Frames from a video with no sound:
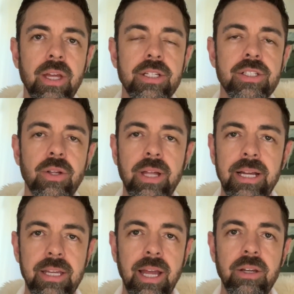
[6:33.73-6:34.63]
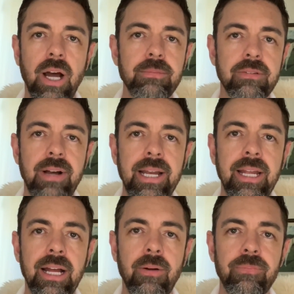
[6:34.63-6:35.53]
So again, I'm dividing
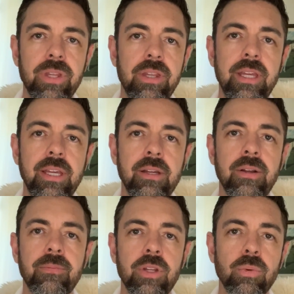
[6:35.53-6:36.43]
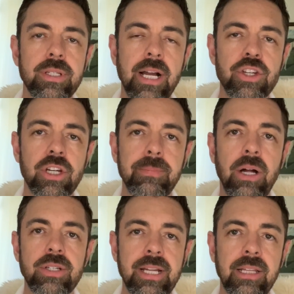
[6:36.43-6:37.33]
out the reduction
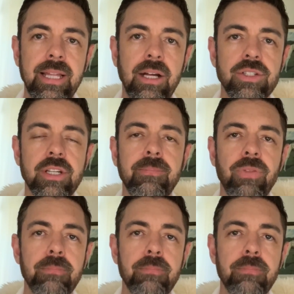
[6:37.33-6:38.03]
amount, $10,000,